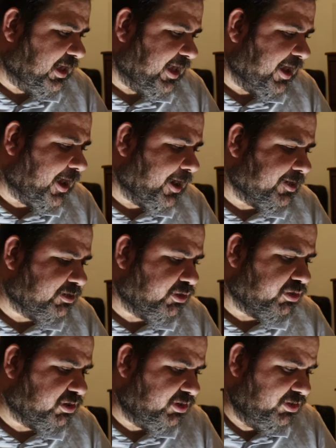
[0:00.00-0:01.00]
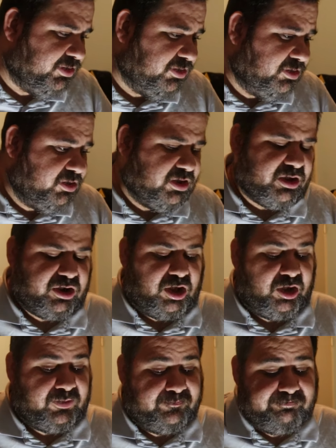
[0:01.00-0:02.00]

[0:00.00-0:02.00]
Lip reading: And you know,